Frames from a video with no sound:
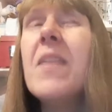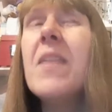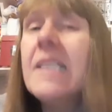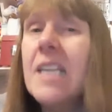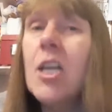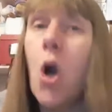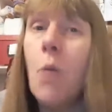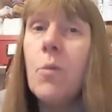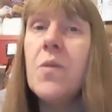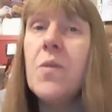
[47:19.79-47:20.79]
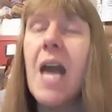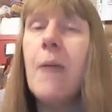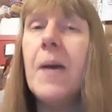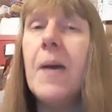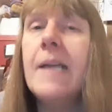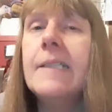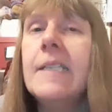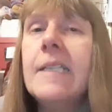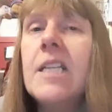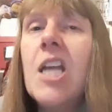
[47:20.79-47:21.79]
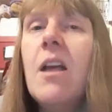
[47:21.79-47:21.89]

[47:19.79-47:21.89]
things in common with that person,